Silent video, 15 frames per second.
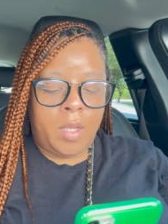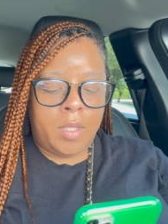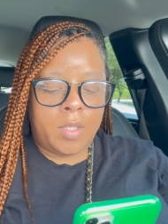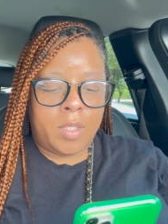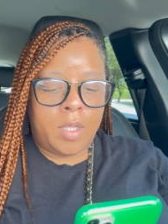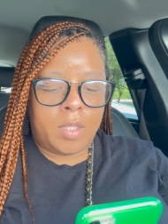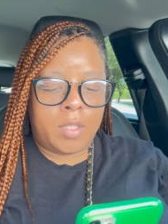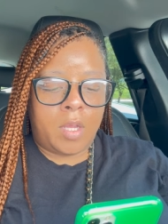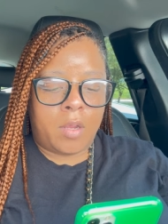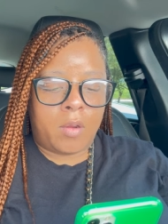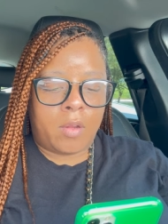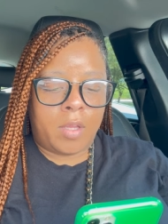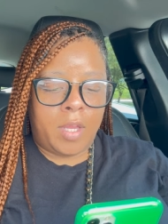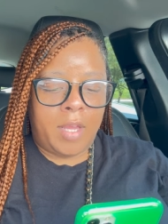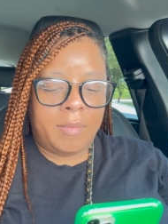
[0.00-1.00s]

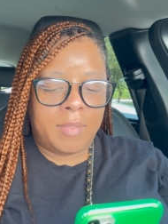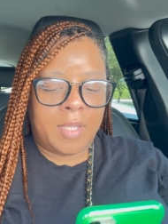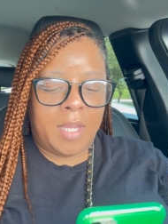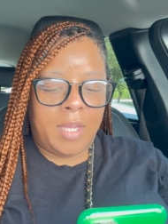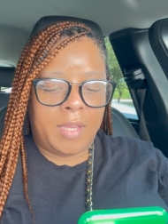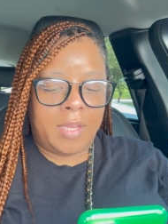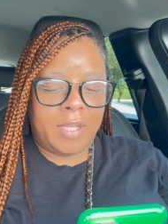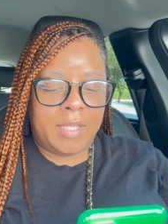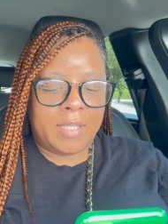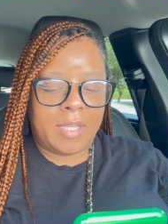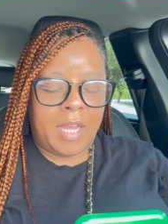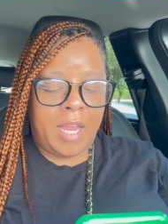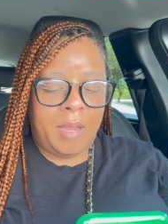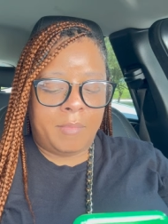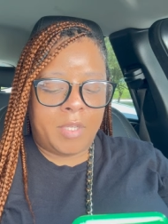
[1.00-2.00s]
TikToker claims Keith Lee
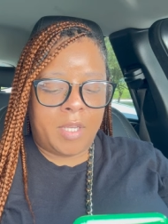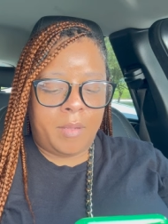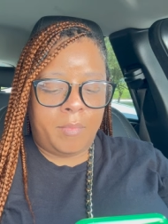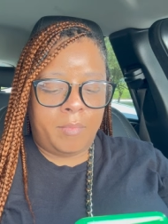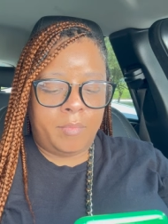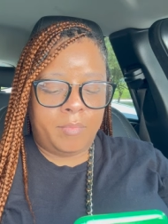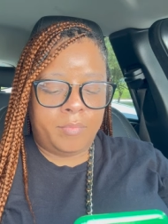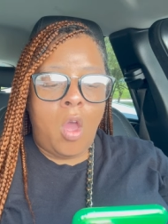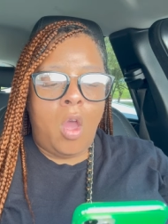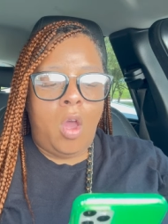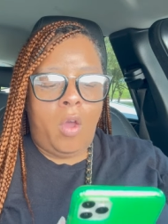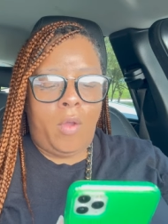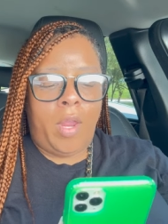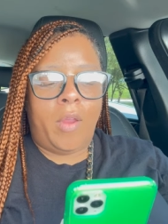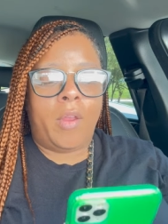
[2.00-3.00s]
scammed him.
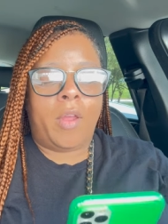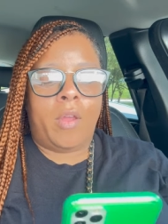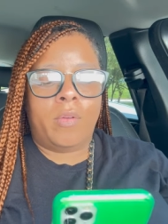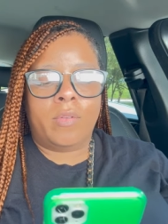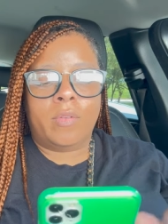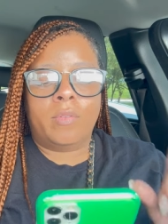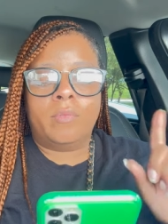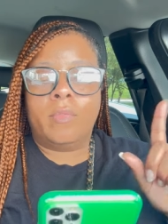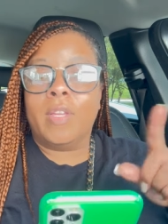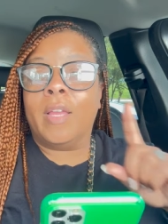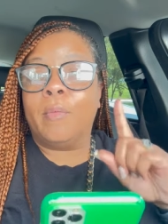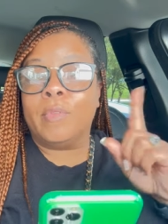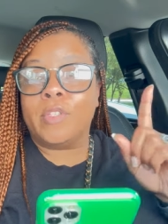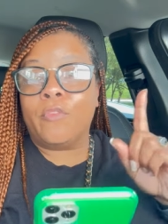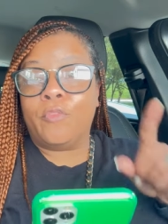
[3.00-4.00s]
Oh, here it goes.
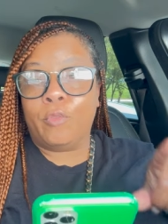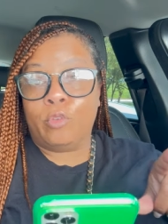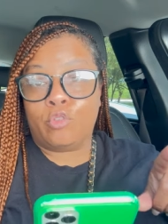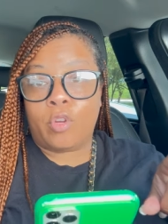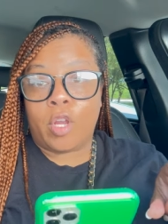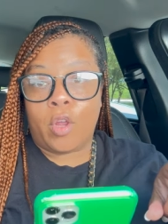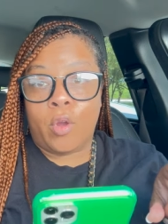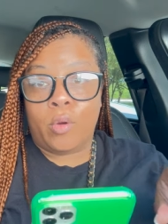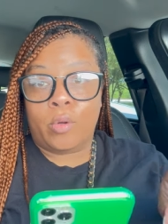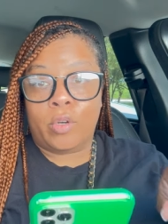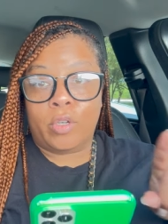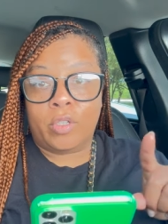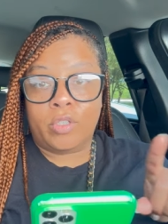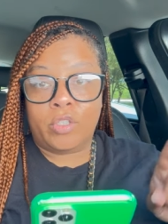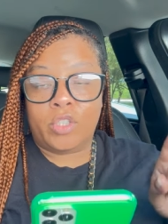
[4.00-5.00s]
It was a food truck
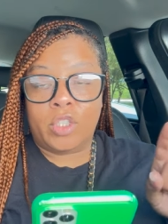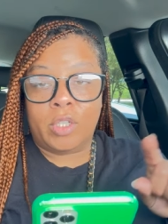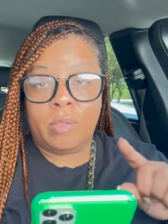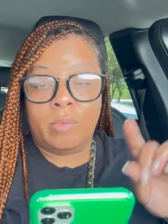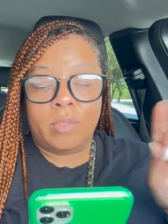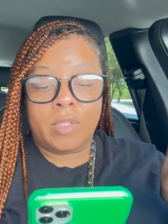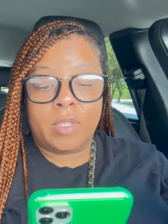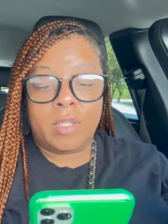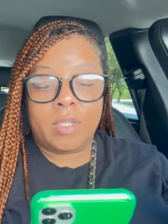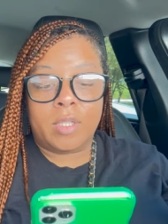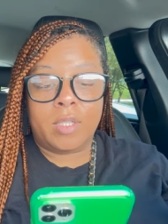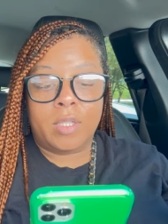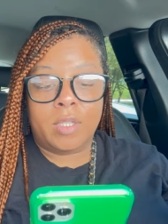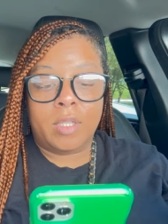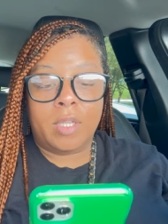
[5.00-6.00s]
owner. She was,
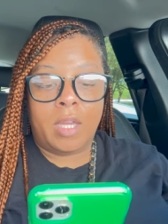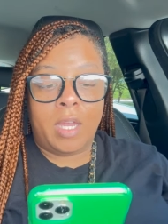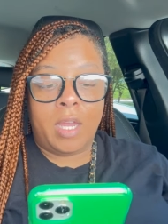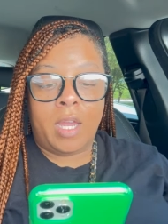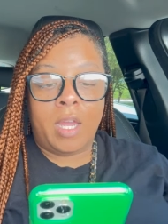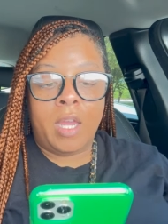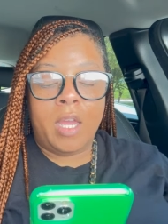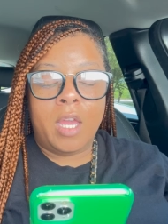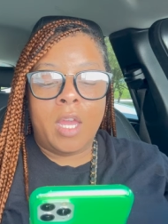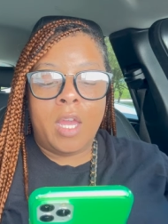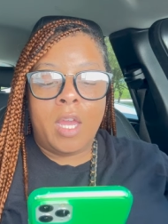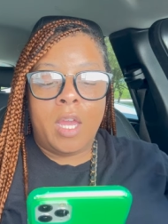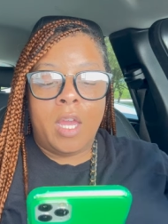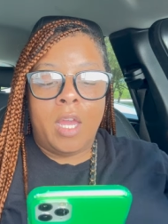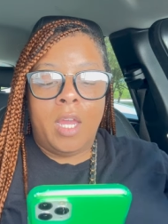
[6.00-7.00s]
yeah.
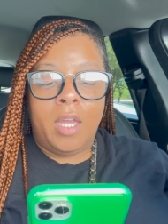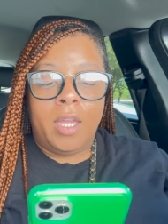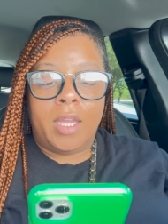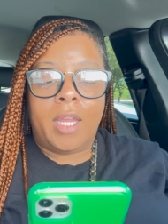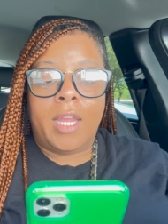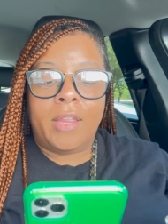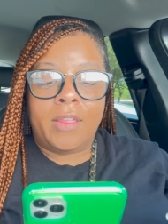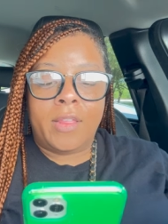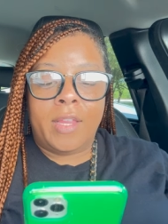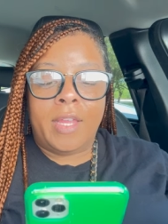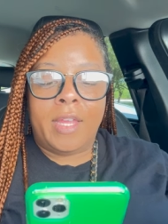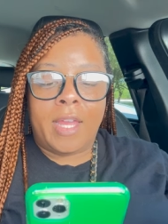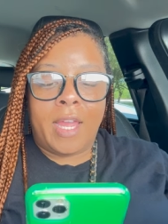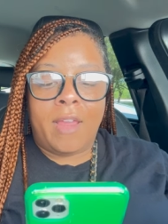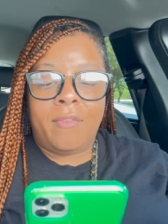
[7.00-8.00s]
Keith
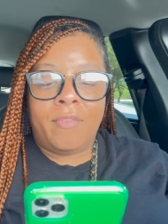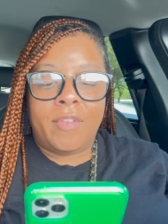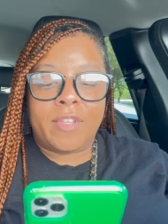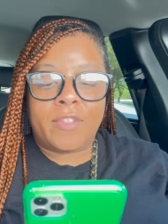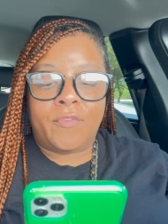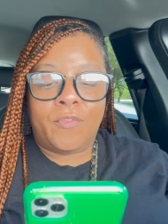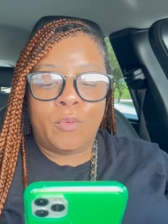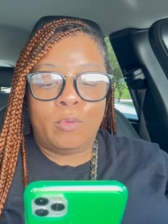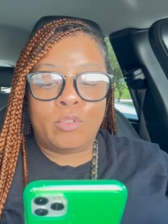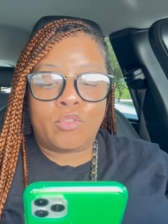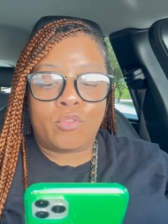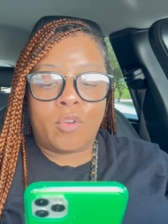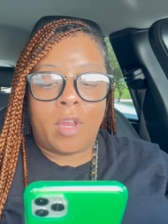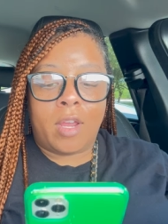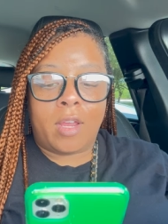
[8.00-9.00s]
Lee gave this food
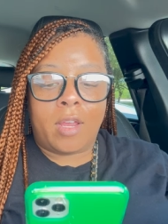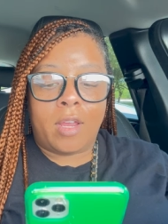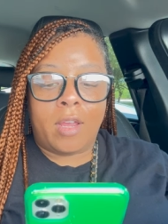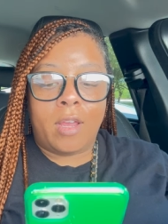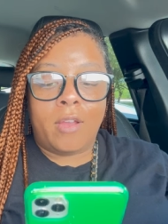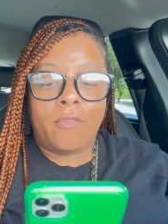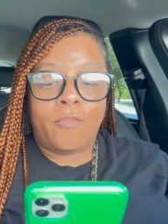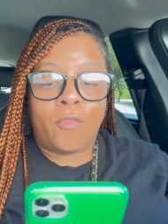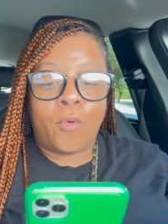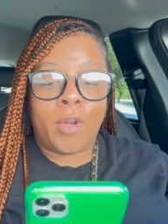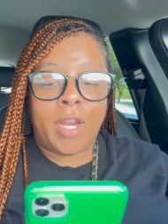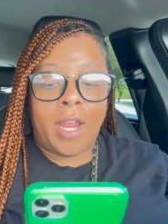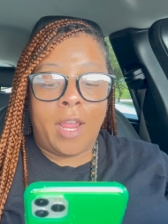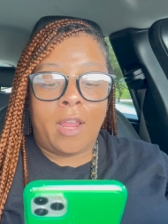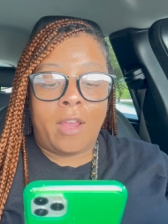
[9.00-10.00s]
truck
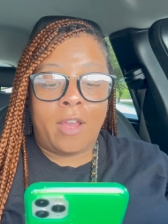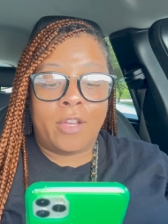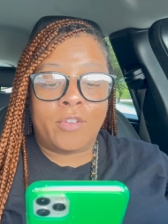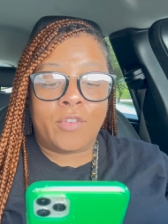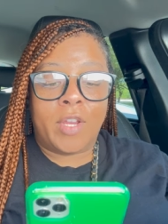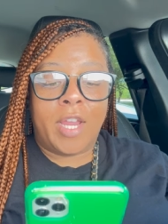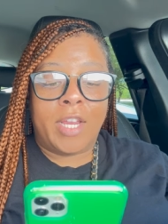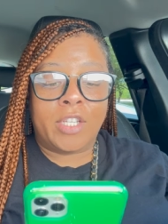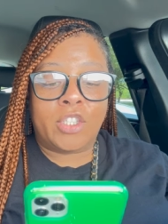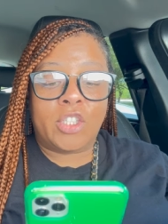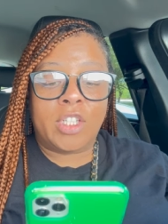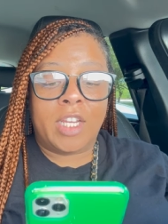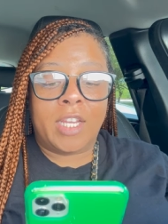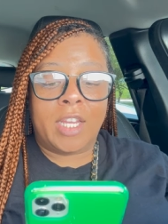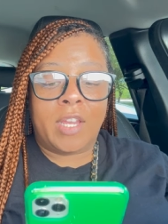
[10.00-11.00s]
$4,800 and
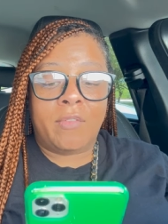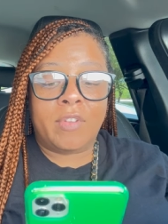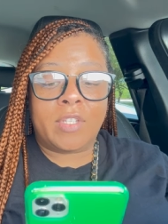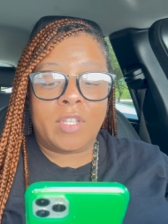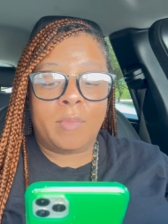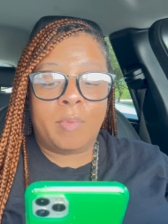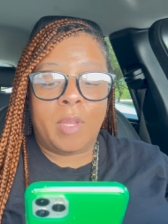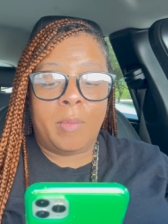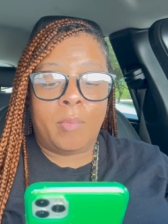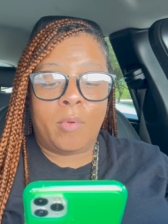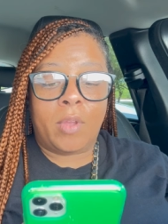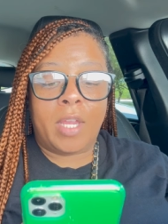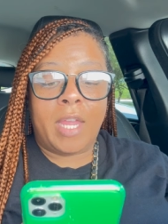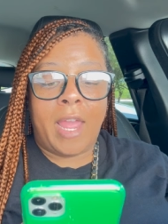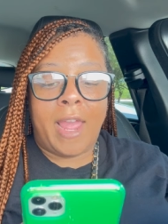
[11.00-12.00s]
she didn't give it to the
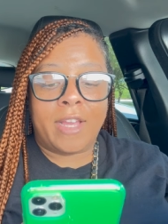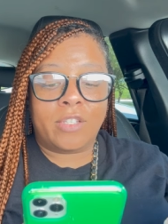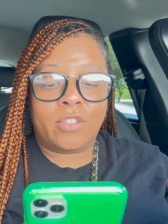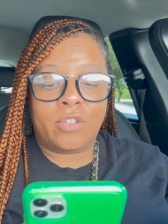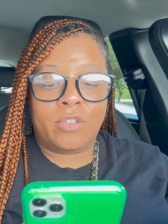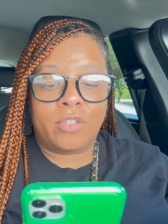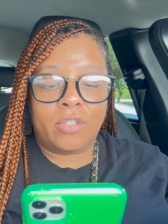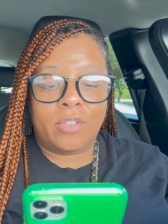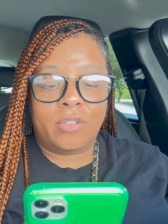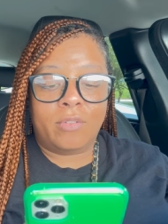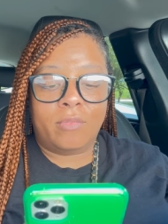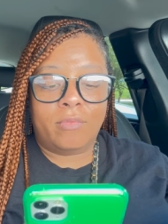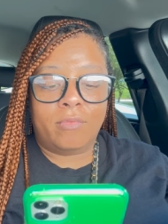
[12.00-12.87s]
people he asked her to.